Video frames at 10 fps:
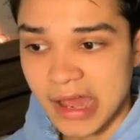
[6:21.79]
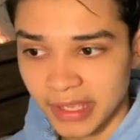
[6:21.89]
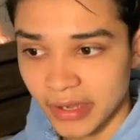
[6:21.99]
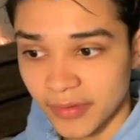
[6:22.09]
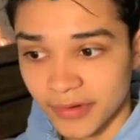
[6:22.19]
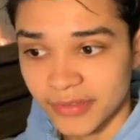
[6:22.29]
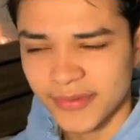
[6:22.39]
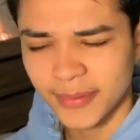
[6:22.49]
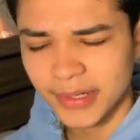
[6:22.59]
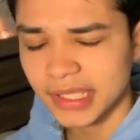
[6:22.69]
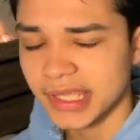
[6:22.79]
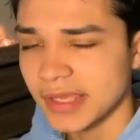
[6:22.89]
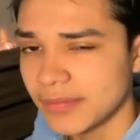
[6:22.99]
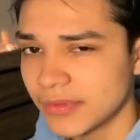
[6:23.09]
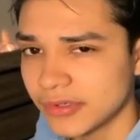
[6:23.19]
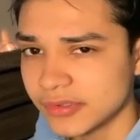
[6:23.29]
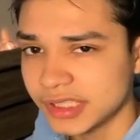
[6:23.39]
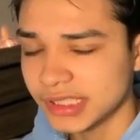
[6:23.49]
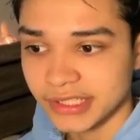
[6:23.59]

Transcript: However, if you want to keep those,